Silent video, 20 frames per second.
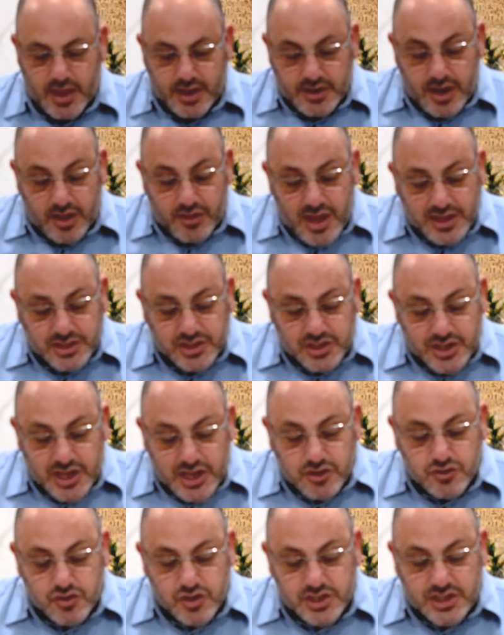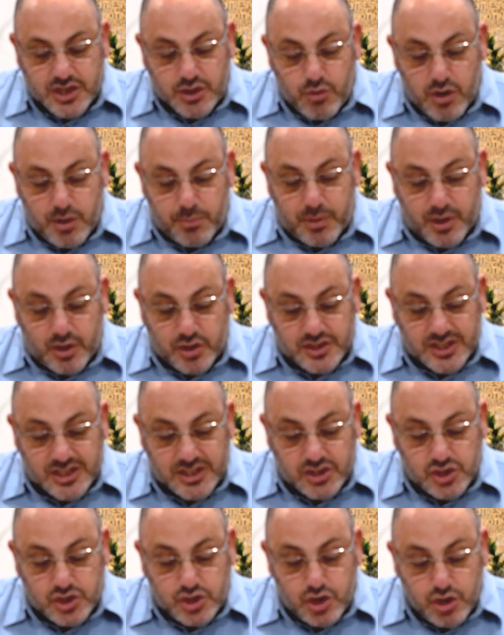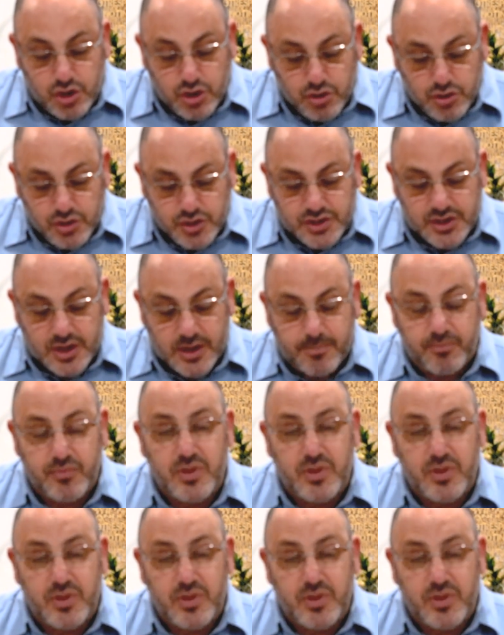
Now that's an interesting word because it's used